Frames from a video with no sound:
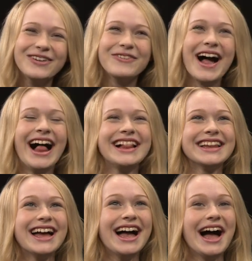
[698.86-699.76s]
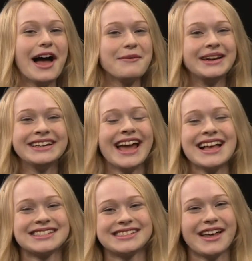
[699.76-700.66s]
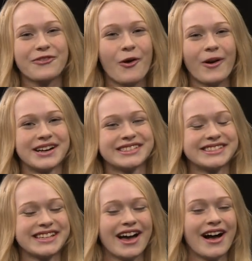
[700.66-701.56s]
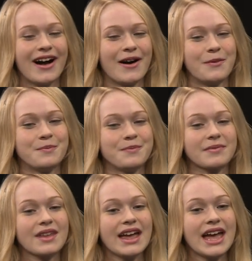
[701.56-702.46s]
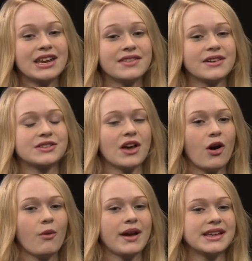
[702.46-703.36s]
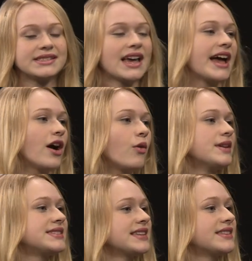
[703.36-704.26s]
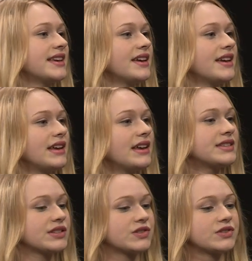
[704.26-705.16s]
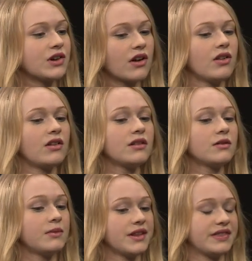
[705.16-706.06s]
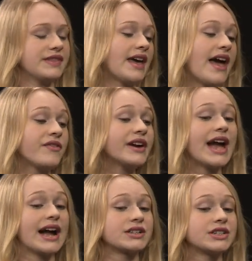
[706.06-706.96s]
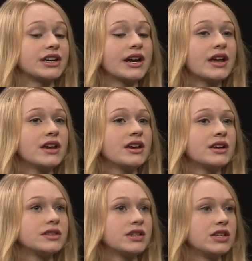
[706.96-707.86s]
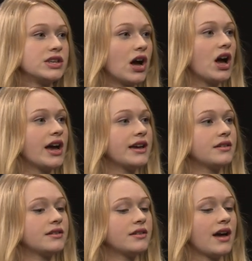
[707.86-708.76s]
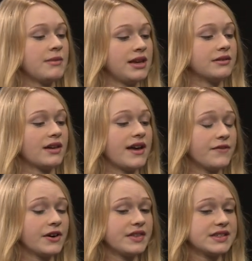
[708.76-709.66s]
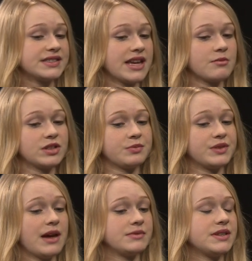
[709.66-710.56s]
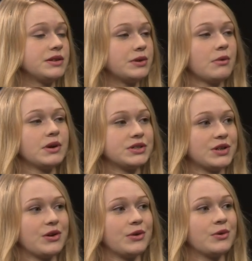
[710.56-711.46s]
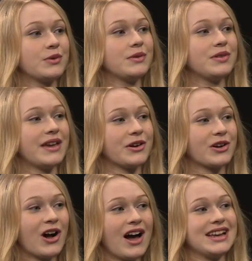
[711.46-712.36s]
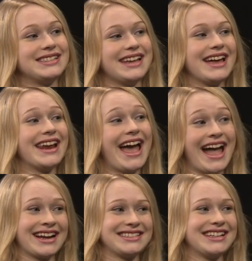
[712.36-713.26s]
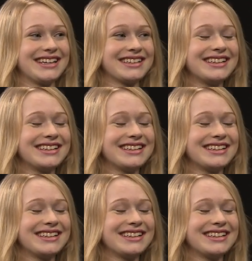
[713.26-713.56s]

Well, I mean, yes, of course. And there's always, I always think that it's a struggle with every actor to not, I mean, I've heard this saying multiple times, you don't want to show that you're caught dead acting.